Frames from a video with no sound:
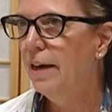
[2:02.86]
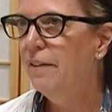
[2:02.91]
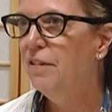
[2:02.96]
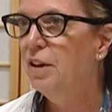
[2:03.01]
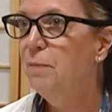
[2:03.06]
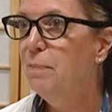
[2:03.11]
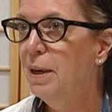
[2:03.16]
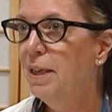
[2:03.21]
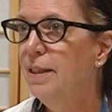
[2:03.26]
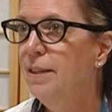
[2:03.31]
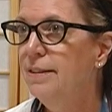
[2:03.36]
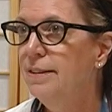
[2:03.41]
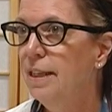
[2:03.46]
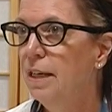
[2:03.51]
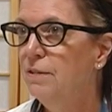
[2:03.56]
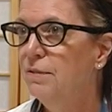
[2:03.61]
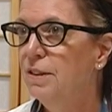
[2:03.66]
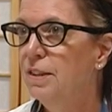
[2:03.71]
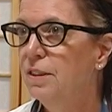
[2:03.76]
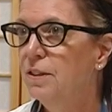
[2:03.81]
everybody's
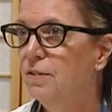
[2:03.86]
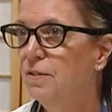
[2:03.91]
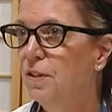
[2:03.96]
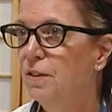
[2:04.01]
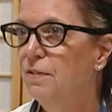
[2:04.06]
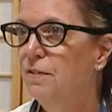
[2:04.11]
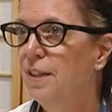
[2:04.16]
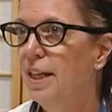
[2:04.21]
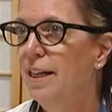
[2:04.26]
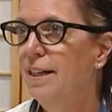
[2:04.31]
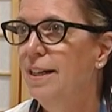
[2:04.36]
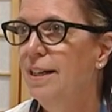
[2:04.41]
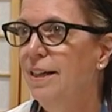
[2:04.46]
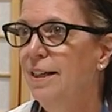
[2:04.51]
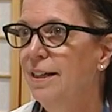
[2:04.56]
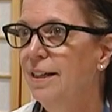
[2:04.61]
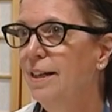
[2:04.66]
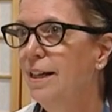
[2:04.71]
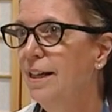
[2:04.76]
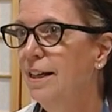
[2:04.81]
at risk for
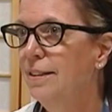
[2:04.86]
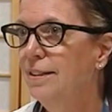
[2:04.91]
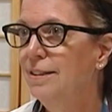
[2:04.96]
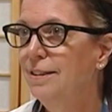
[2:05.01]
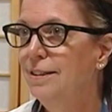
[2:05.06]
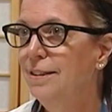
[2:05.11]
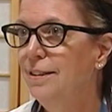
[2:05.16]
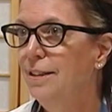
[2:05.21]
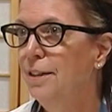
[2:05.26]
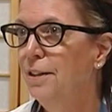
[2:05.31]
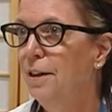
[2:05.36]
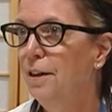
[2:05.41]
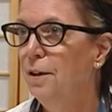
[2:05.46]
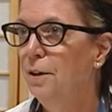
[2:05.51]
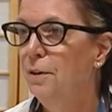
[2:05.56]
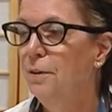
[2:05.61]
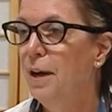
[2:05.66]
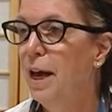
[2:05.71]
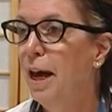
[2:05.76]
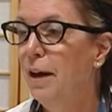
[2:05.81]
flooding. It's, you
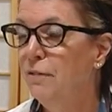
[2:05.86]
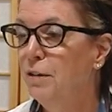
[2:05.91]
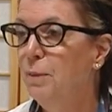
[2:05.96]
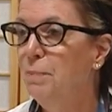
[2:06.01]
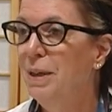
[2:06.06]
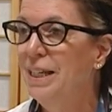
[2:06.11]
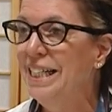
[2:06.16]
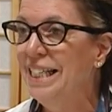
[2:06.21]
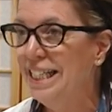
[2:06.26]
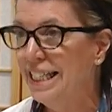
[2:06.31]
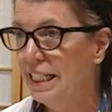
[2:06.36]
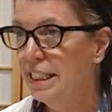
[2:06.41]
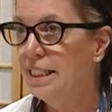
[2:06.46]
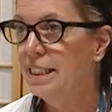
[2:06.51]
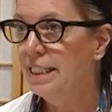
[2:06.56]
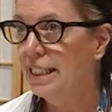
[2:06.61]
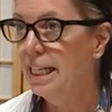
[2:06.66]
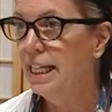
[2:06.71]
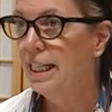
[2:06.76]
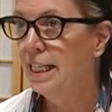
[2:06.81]
know, everybody
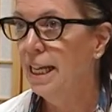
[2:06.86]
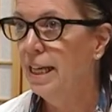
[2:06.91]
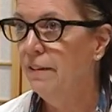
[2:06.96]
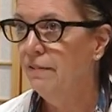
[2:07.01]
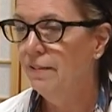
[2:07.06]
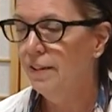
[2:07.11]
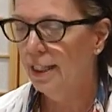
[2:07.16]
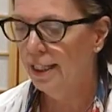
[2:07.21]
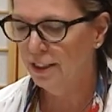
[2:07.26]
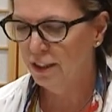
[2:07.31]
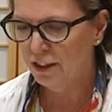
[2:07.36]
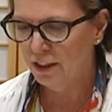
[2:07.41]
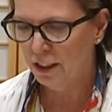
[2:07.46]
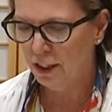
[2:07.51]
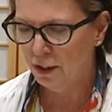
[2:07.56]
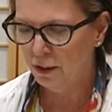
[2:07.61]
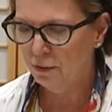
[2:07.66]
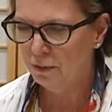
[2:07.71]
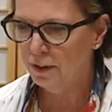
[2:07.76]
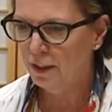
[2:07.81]
is in a flood
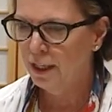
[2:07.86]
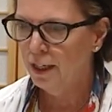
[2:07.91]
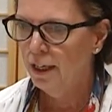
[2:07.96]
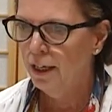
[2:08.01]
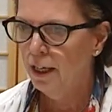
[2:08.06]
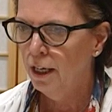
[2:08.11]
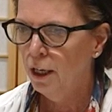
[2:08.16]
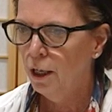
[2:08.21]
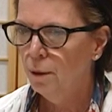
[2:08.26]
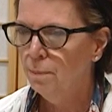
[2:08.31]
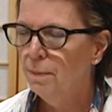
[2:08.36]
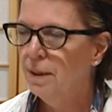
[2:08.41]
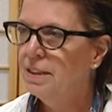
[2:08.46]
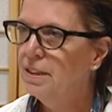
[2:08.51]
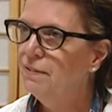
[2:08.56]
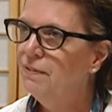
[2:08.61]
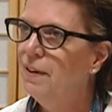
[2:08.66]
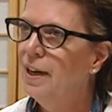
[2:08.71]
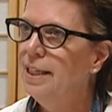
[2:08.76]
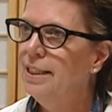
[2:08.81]
zone. But
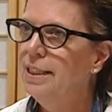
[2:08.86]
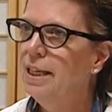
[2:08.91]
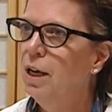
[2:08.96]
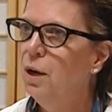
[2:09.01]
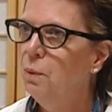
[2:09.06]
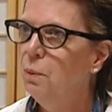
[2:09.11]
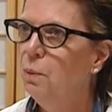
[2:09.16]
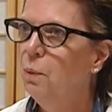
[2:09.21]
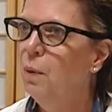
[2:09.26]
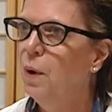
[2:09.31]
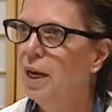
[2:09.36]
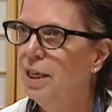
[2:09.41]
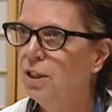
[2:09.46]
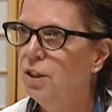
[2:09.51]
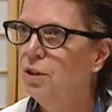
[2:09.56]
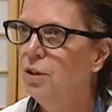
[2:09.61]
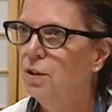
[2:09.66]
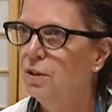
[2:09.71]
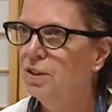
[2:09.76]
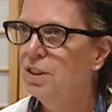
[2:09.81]
to find out what
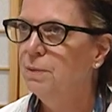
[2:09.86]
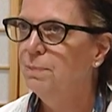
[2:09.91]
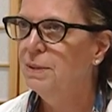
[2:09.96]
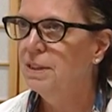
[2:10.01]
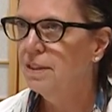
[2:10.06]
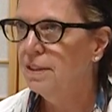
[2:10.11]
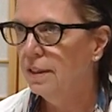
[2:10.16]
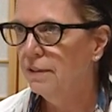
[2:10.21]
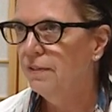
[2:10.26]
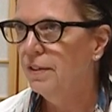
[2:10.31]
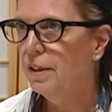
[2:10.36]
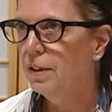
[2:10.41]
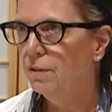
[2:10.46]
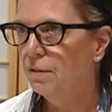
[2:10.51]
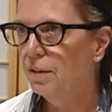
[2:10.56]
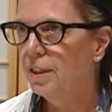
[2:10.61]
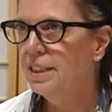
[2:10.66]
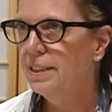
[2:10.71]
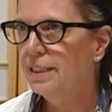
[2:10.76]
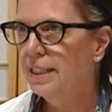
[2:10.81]
your specific
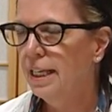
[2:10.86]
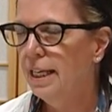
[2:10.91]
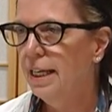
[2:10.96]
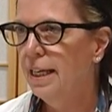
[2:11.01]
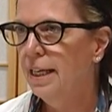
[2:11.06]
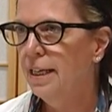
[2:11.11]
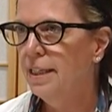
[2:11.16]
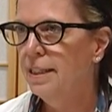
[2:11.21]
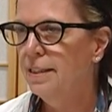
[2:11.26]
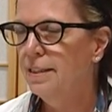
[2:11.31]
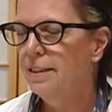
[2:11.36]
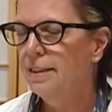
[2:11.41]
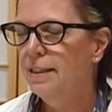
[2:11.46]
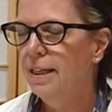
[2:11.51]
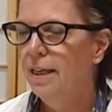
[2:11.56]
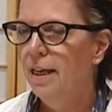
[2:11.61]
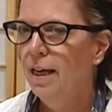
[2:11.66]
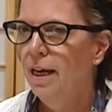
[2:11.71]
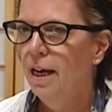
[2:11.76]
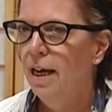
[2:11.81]
risk is,
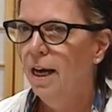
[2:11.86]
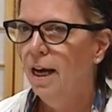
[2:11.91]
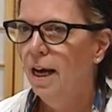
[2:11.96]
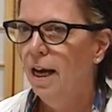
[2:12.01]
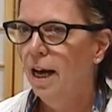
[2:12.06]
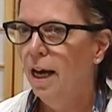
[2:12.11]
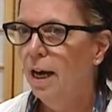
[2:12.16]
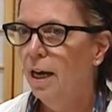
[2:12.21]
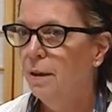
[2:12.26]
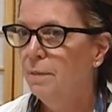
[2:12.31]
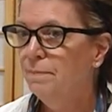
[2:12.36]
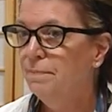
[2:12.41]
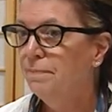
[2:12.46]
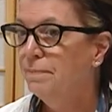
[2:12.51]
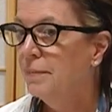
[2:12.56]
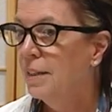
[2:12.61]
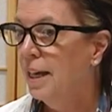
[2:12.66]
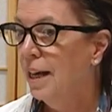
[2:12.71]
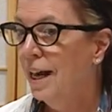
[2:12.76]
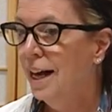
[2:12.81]
um,
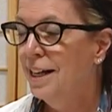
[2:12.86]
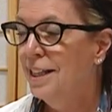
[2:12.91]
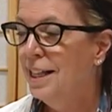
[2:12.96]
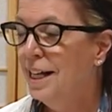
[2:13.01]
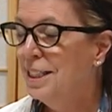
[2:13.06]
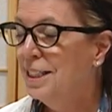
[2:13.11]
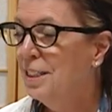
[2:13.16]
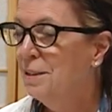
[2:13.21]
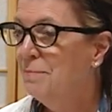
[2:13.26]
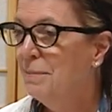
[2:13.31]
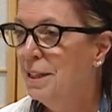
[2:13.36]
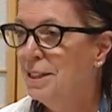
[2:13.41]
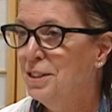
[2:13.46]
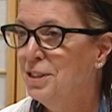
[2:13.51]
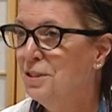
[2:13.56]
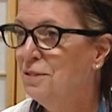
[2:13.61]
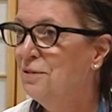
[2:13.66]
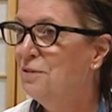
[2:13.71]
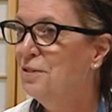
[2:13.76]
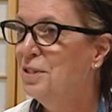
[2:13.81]
I'd like to
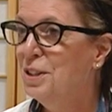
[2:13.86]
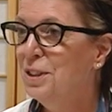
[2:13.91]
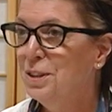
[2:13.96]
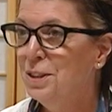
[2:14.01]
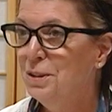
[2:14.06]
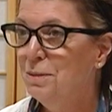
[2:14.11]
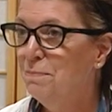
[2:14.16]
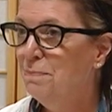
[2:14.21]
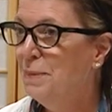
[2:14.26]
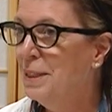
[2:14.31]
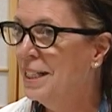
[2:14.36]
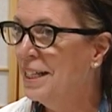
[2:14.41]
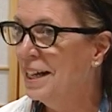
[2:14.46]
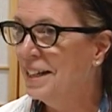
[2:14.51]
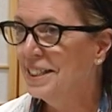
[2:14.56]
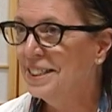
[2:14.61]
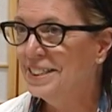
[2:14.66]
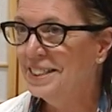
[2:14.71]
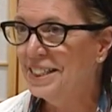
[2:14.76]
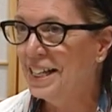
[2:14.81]
mention first
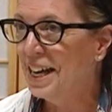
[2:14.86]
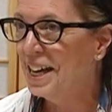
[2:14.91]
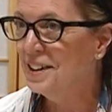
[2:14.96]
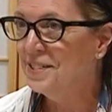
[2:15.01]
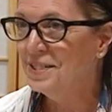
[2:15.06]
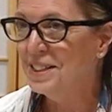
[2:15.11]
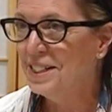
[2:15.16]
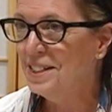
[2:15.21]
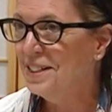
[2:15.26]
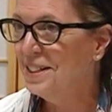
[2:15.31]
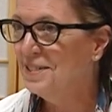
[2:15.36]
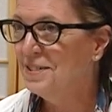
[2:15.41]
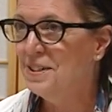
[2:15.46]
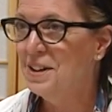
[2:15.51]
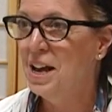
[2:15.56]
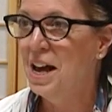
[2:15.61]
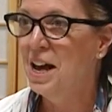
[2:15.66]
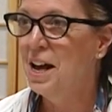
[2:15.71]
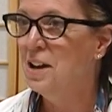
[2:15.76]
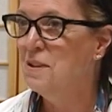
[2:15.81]
Pinellas County
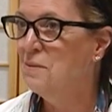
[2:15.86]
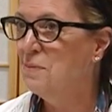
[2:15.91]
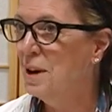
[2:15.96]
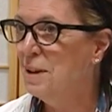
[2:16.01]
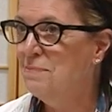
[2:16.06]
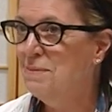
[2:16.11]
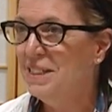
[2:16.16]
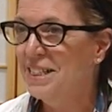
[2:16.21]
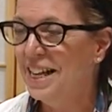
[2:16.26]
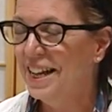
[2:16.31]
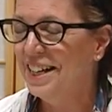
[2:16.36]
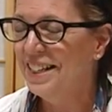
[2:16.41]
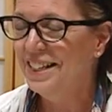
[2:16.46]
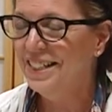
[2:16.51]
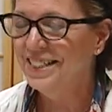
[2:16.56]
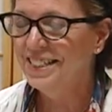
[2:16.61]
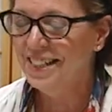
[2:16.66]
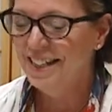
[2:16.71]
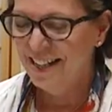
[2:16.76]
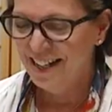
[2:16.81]
uh,
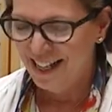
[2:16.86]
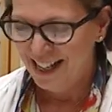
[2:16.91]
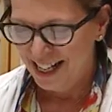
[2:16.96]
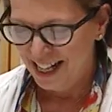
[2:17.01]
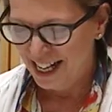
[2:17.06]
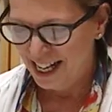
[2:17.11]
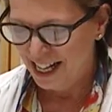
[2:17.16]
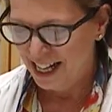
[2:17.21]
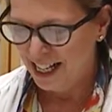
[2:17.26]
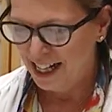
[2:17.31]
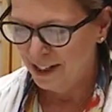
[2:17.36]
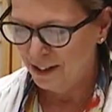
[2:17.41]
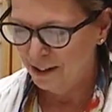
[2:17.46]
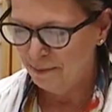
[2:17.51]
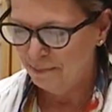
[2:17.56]
website uh,